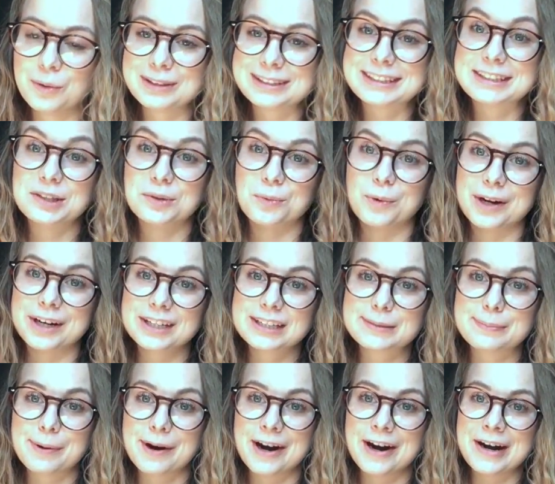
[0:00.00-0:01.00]
What's the
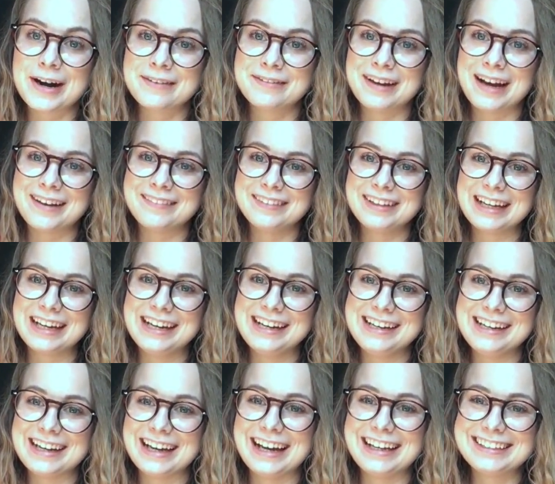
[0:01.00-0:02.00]
worst part of having
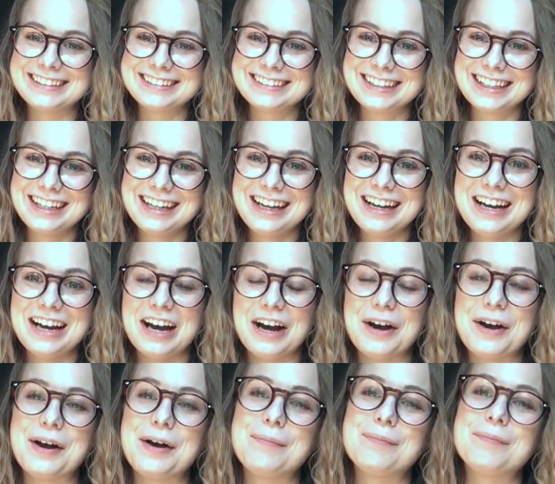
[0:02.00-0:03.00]
EDS?
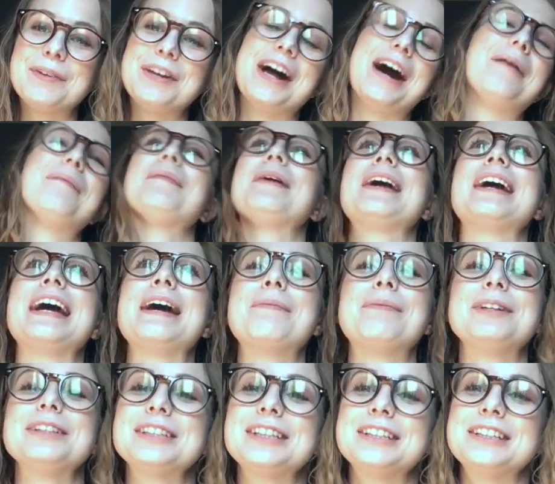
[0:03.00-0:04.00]
Not being
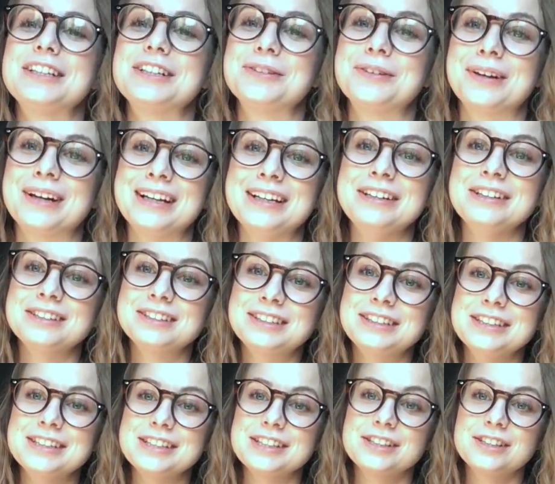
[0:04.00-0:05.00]
able to do what I
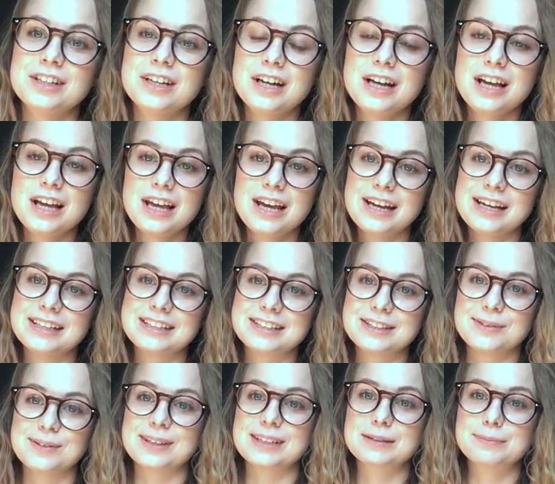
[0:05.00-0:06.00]
used to do
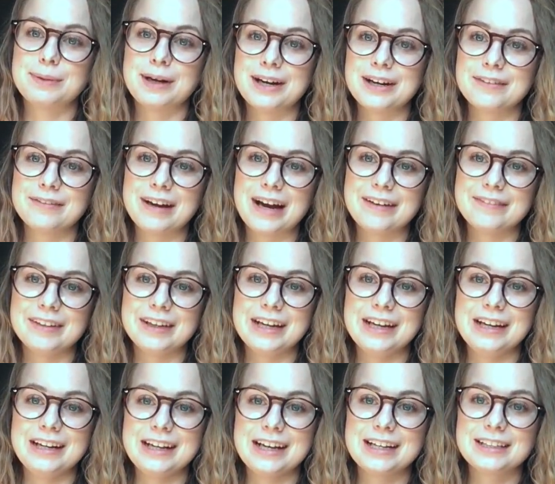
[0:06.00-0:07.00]
is the worst part of
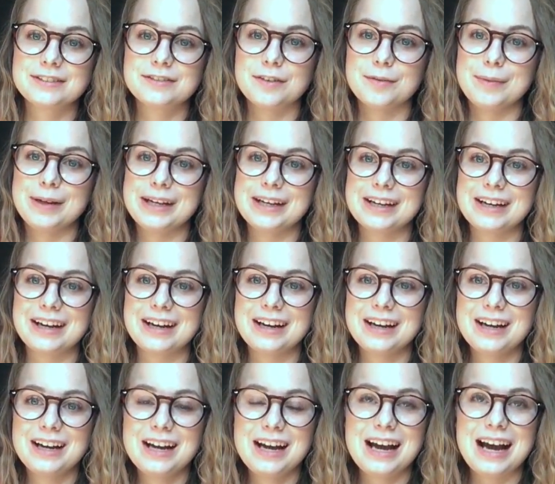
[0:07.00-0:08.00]
having EDS for me.
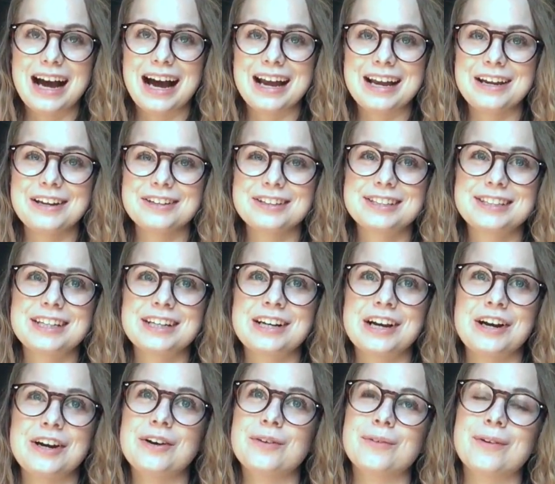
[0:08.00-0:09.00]
I used to
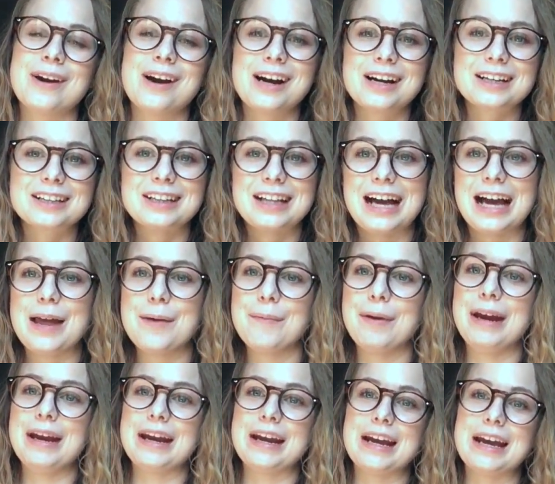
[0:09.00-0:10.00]
go rock
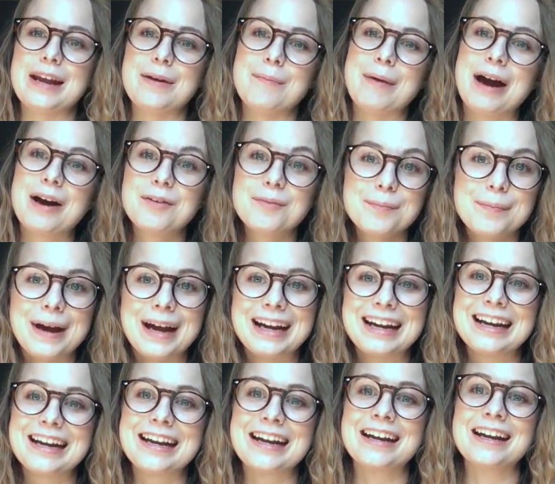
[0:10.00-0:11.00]
climbing and mountain
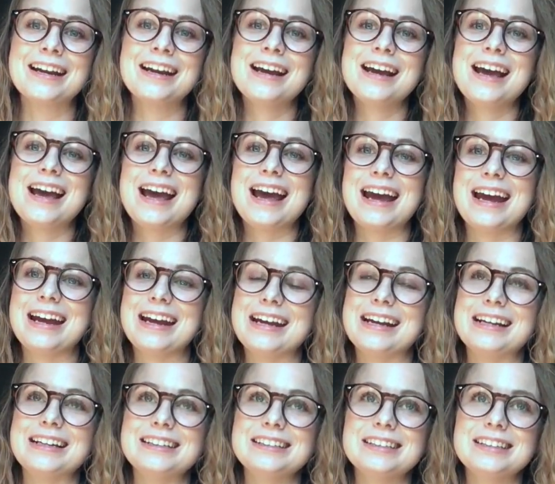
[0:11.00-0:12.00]
biking,
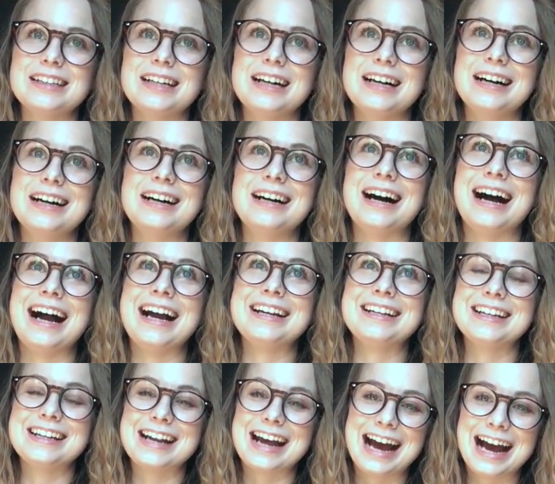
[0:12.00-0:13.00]
and
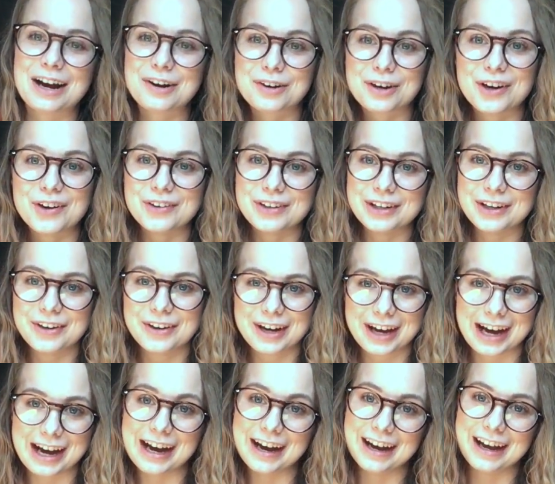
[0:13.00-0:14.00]
I did acro
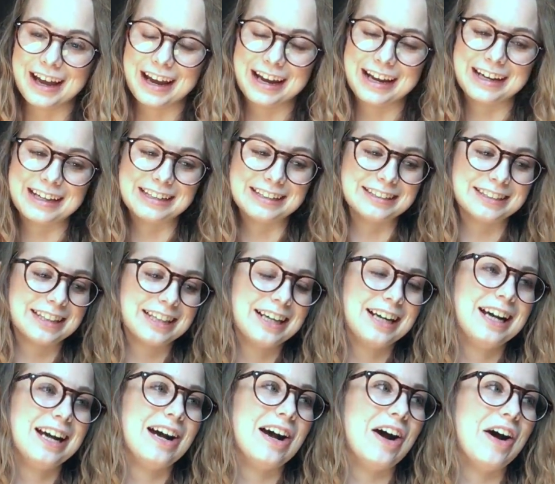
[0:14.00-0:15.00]
yoga, and
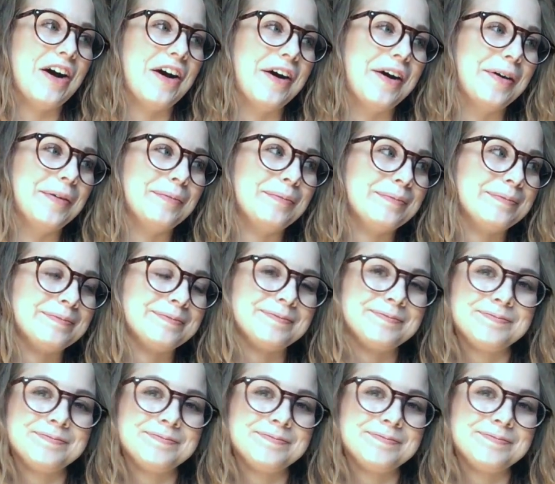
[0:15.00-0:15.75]
I